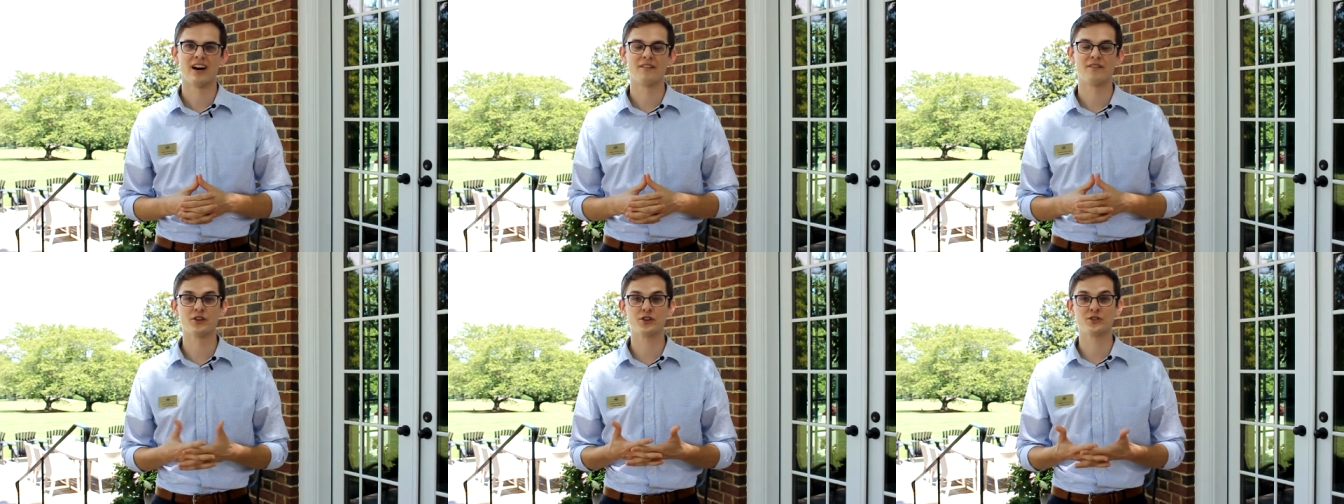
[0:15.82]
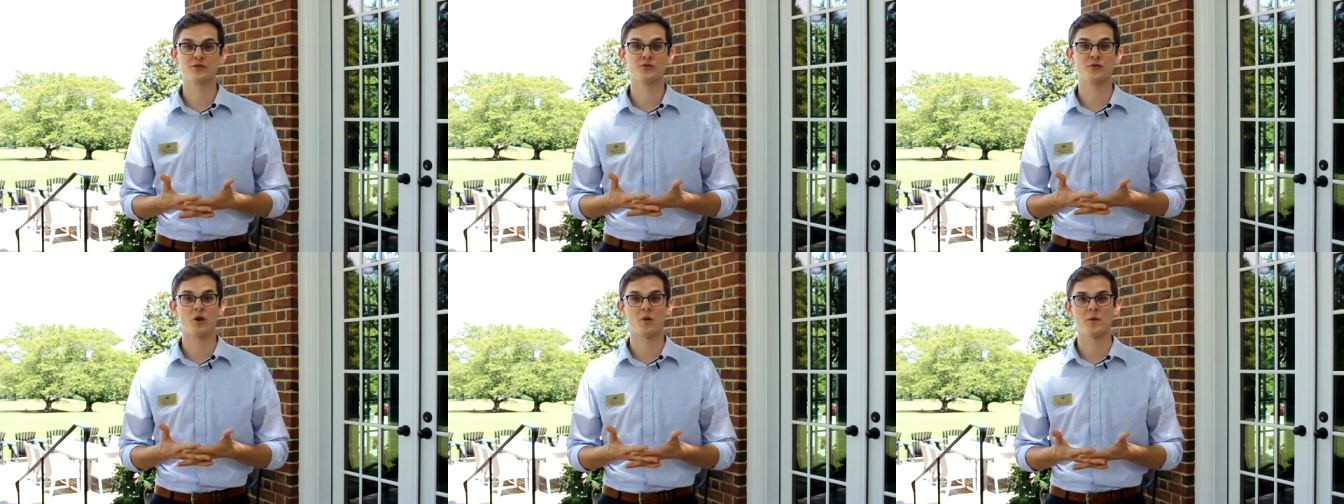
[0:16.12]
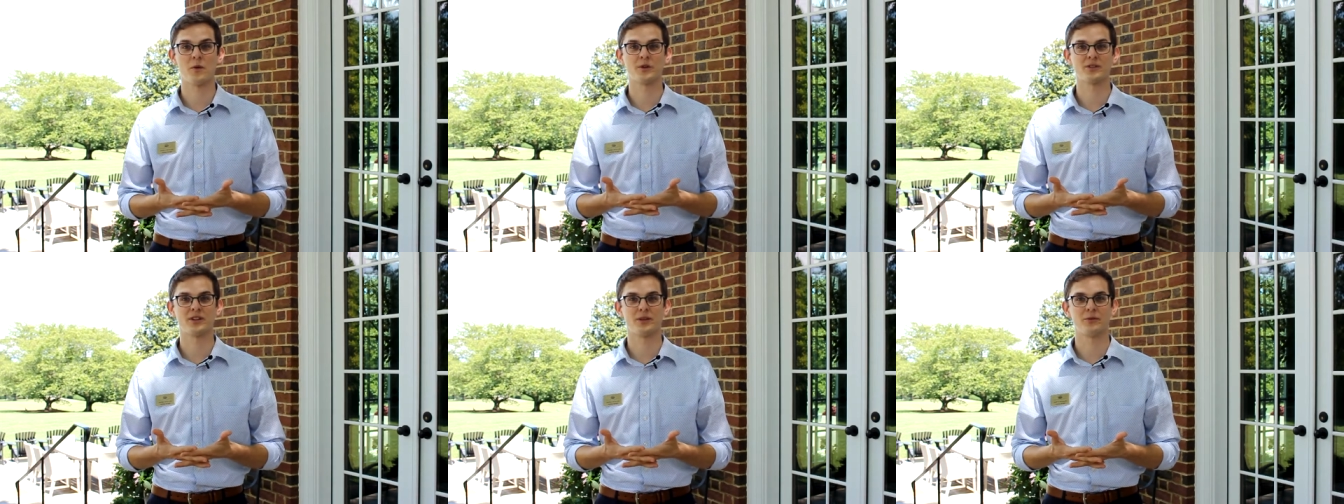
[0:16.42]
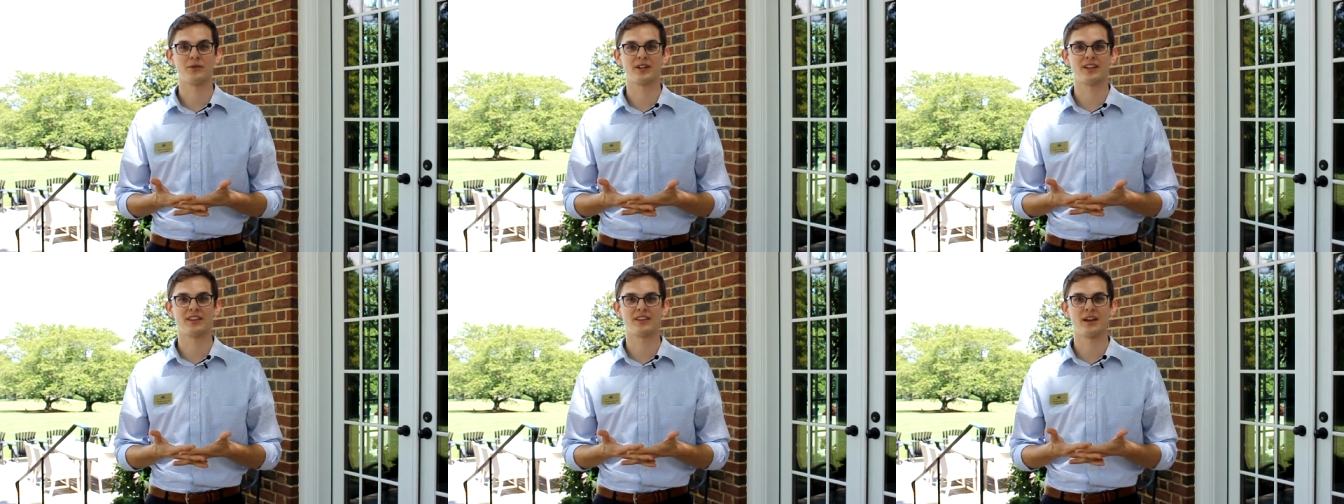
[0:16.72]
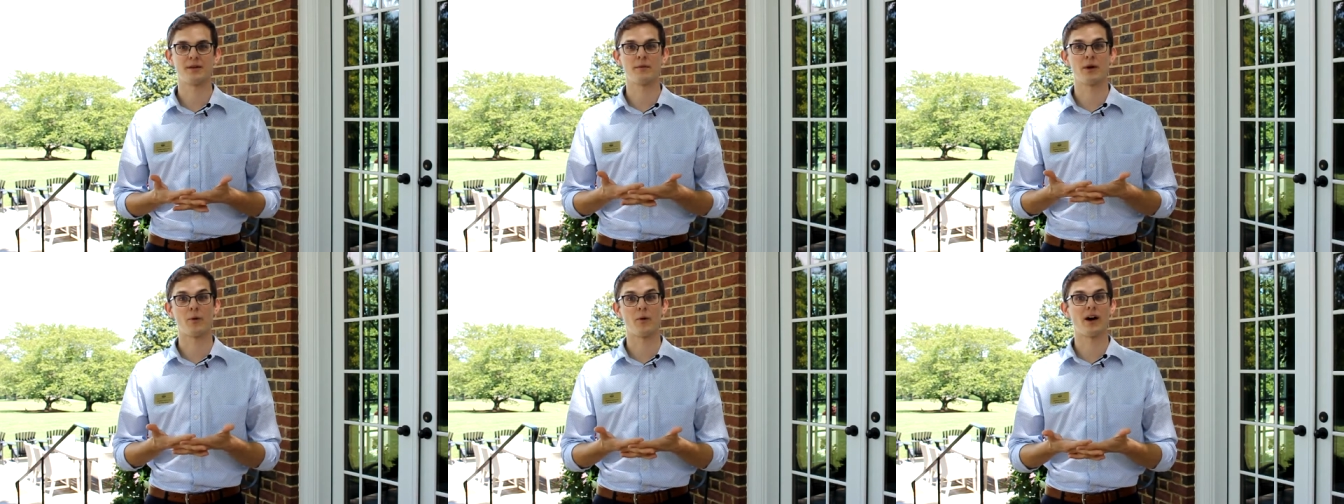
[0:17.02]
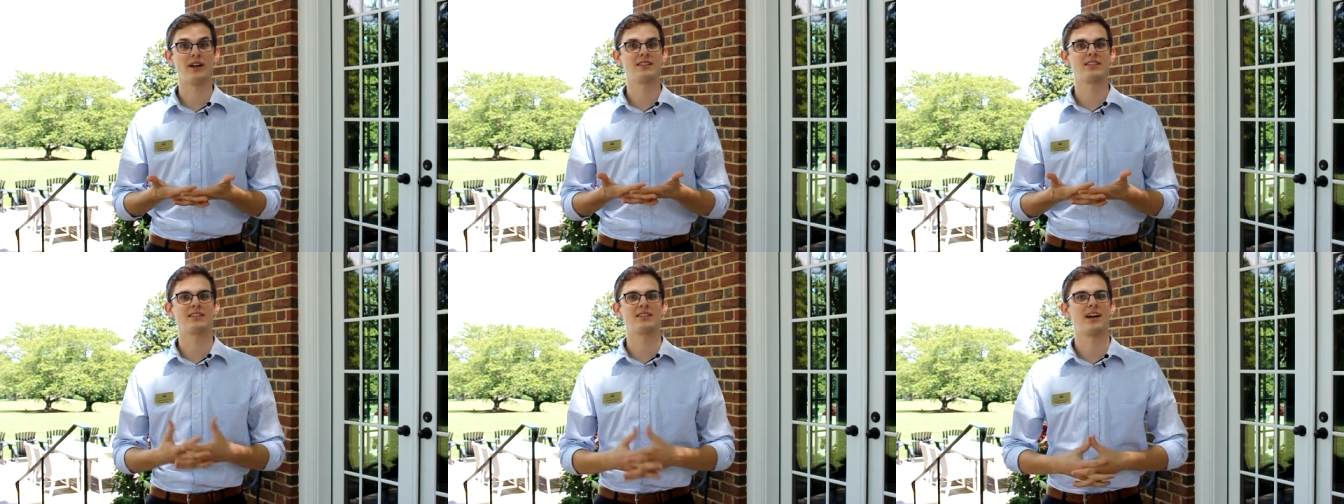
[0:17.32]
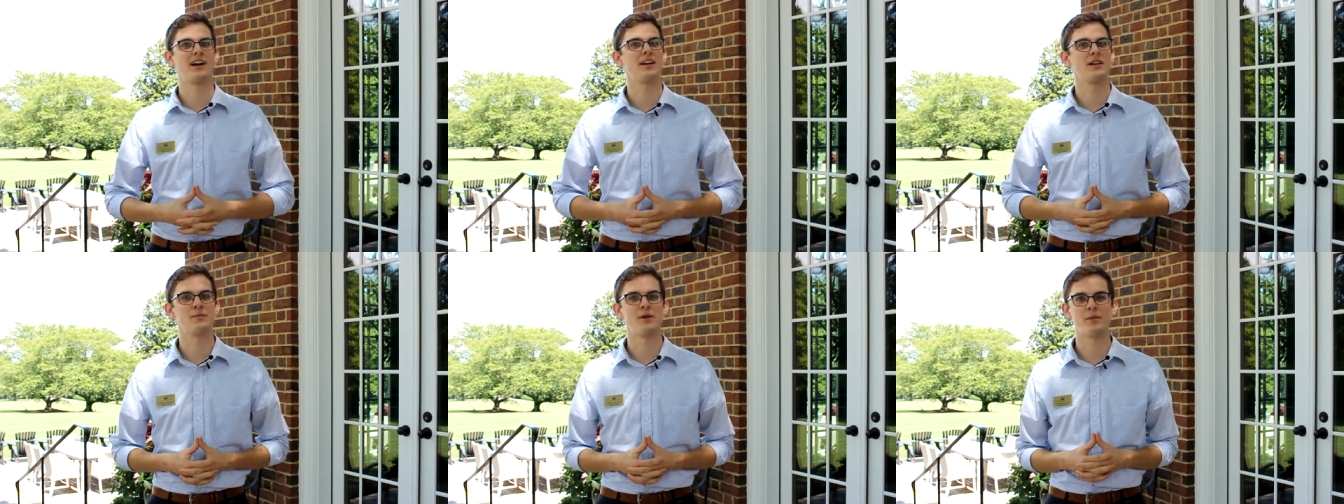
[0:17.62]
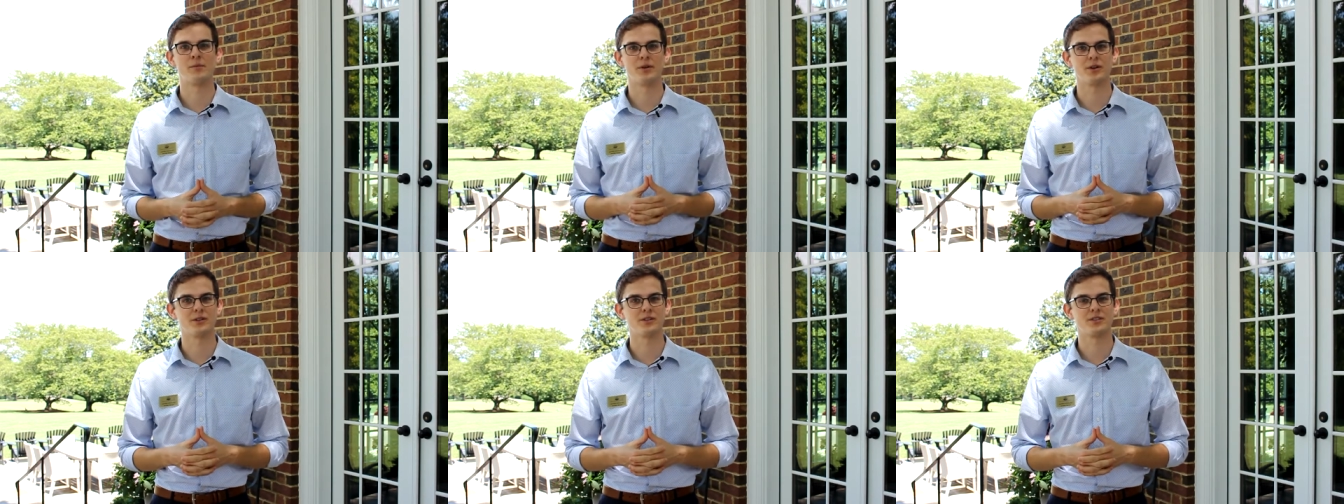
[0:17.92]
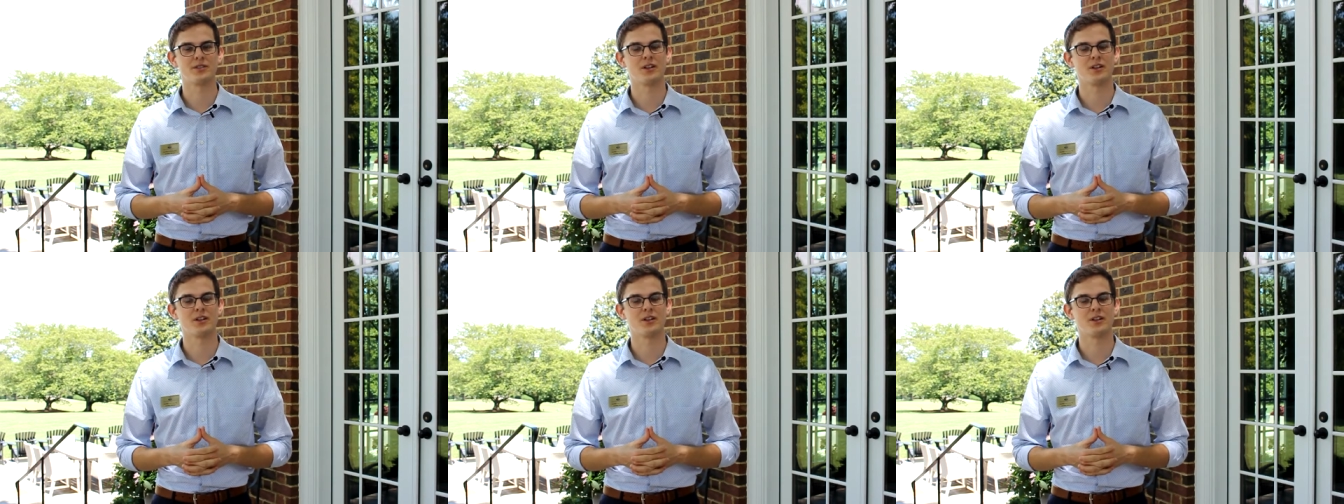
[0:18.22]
First and foremost, I want to thank my Wine Society members.